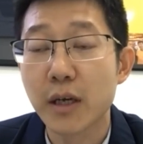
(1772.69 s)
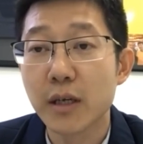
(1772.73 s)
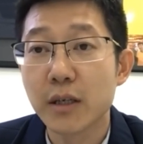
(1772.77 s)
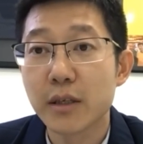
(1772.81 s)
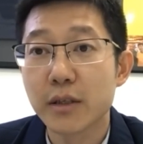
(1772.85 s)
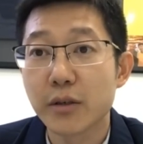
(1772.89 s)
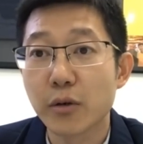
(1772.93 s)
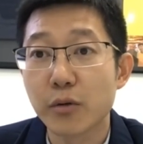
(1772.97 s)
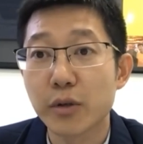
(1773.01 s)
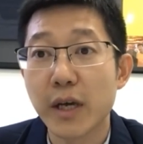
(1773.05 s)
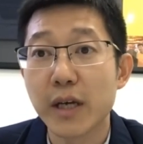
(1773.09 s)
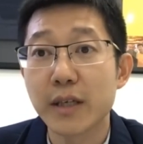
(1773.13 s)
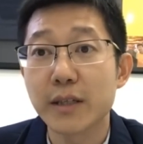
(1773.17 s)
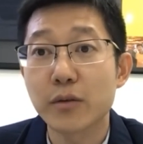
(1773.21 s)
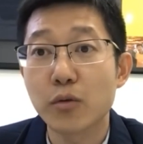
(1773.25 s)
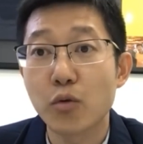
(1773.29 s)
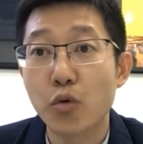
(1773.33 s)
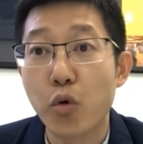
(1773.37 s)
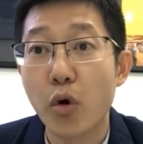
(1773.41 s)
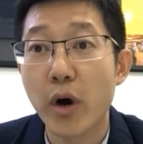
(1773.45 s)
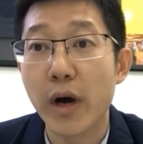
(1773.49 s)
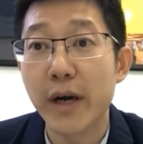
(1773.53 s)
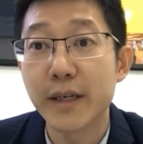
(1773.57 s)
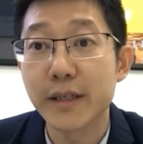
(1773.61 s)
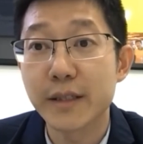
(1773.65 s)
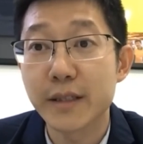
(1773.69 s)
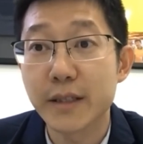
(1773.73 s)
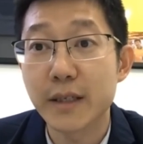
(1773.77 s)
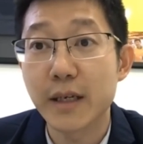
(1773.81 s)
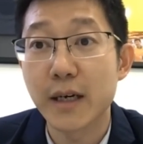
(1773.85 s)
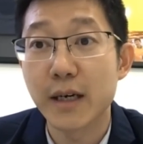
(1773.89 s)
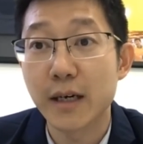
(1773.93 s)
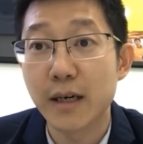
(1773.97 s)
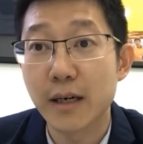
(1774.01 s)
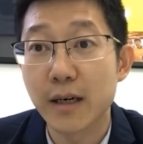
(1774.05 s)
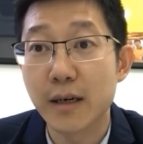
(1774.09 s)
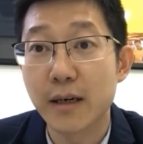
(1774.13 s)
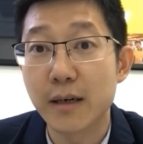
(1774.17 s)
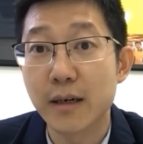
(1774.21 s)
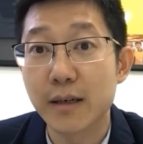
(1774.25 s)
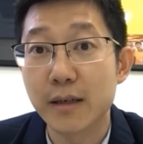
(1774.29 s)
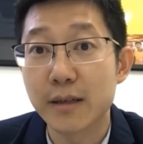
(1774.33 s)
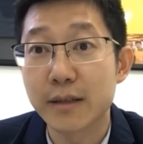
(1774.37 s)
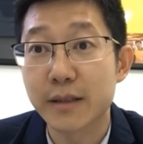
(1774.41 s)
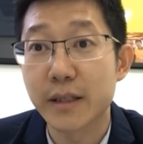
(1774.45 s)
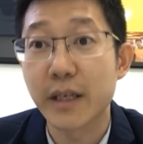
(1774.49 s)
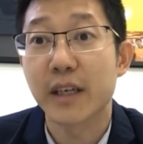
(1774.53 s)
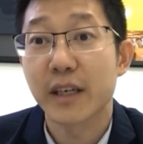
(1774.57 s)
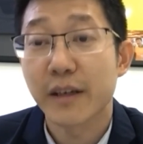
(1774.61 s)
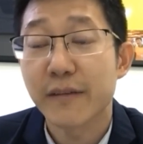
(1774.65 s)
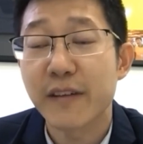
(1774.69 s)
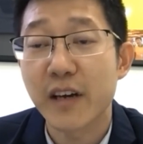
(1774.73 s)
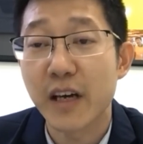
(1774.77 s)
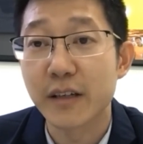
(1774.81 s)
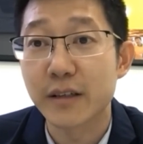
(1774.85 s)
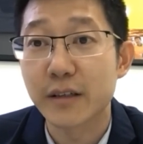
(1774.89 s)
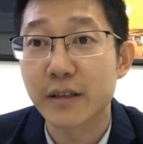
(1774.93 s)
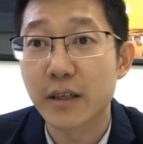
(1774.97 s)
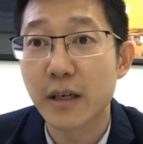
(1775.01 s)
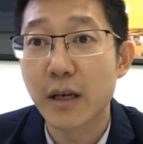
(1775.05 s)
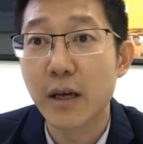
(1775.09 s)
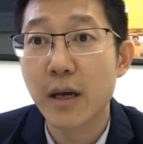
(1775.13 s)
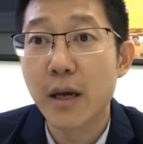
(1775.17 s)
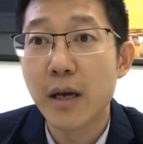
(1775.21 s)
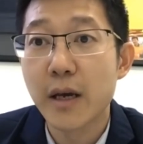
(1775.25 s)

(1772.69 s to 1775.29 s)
So that's quite significant.